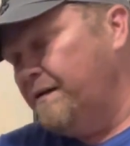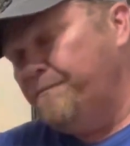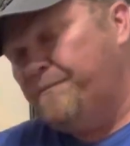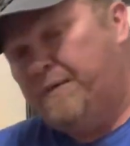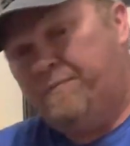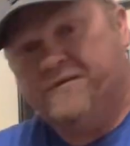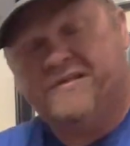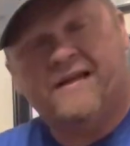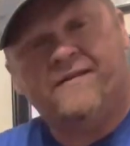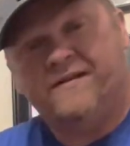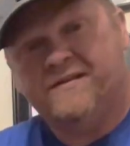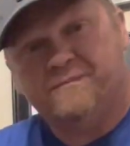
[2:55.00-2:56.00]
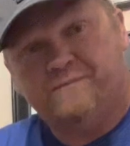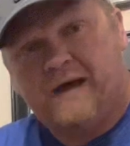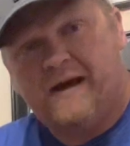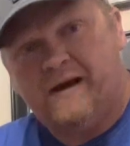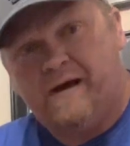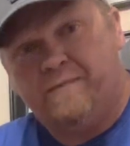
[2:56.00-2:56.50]
People say that it's a
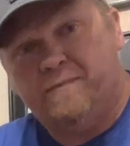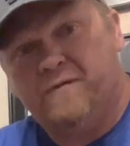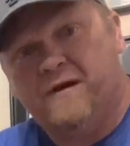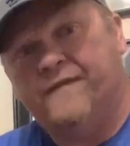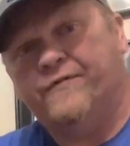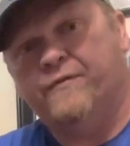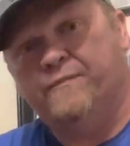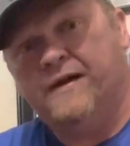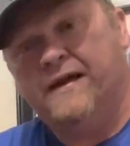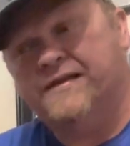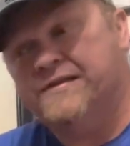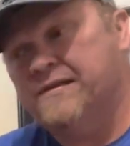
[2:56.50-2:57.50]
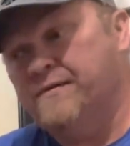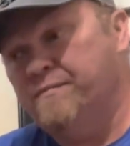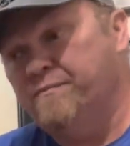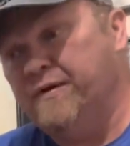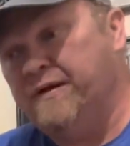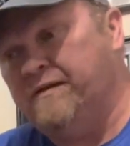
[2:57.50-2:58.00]
bad album or not their best,
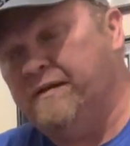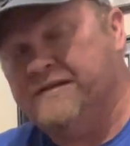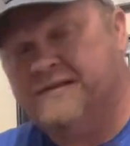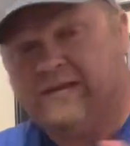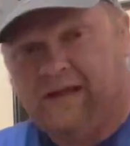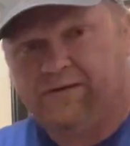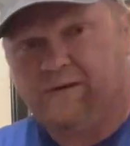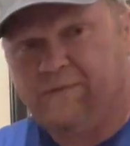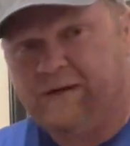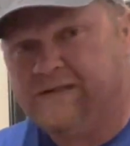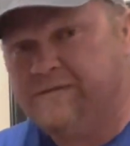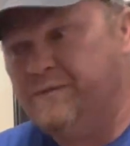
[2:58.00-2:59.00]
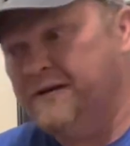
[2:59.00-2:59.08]
but it's not the best.